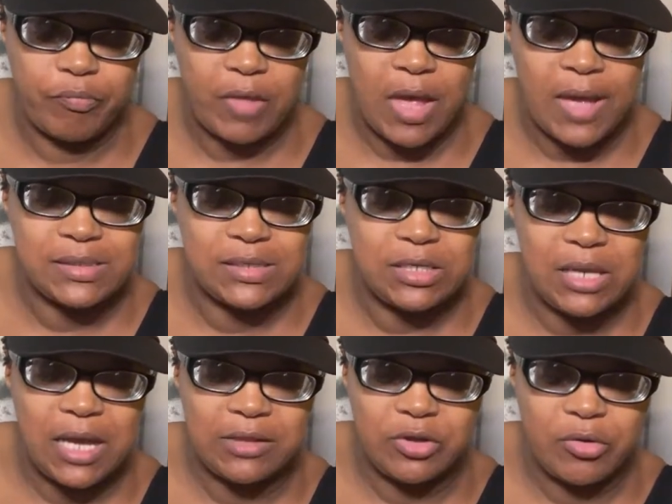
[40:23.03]
I still
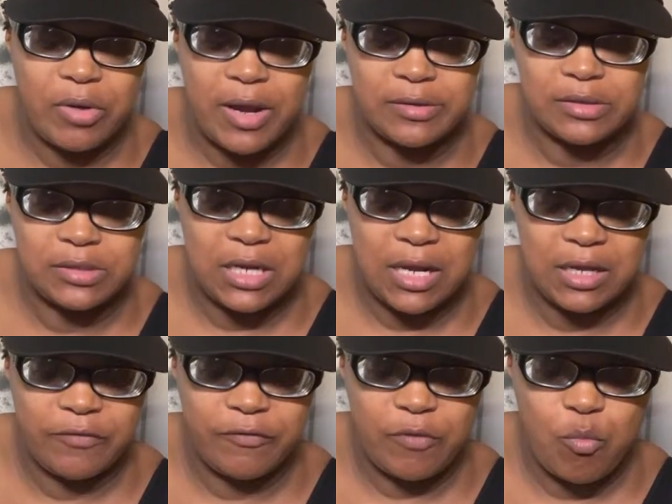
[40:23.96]
like the crackers that I
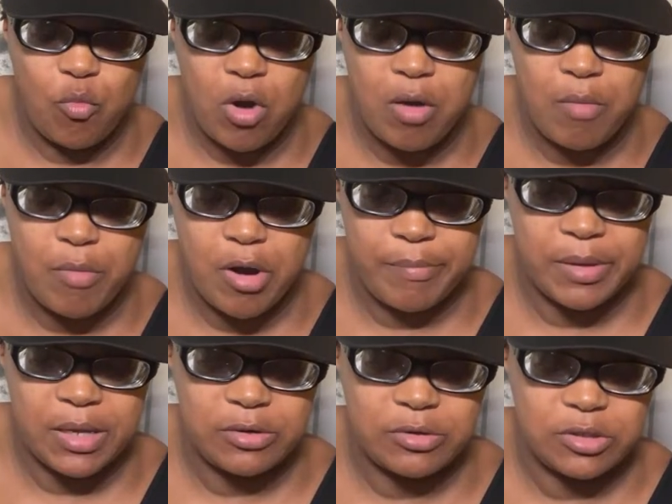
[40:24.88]
get from Walmart
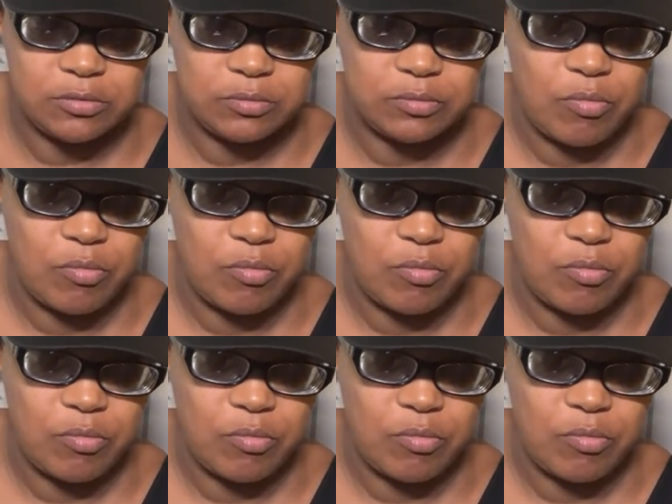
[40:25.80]
better though.